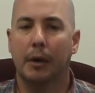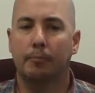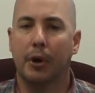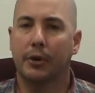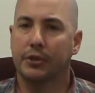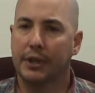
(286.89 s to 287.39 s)

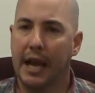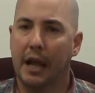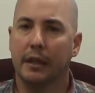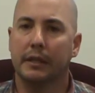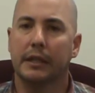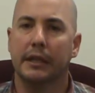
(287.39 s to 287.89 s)

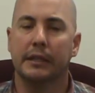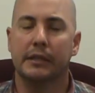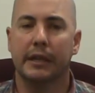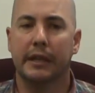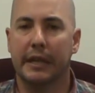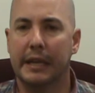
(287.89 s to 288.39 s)
personalities
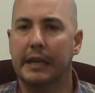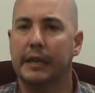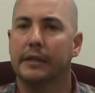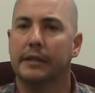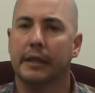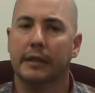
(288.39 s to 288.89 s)
and
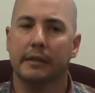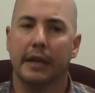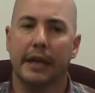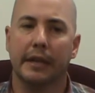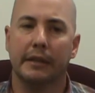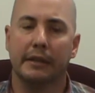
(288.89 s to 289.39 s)
needs and
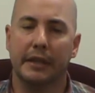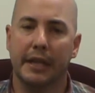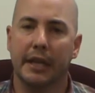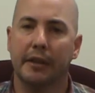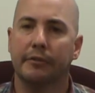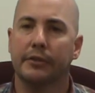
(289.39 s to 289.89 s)

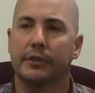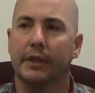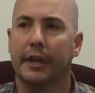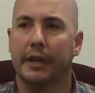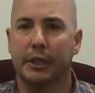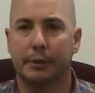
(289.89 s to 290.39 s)
gifts
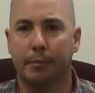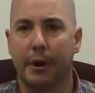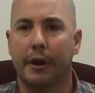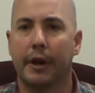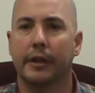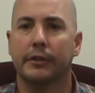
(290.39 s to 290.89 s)
and
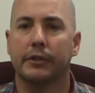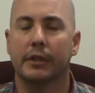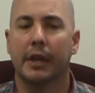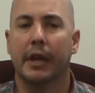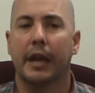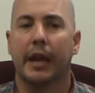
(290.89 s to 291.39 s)
experience,
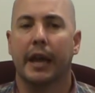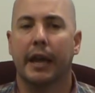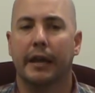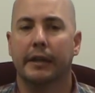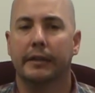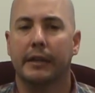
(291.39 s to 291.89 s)

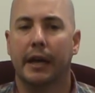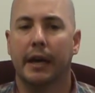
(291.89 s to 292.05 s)
and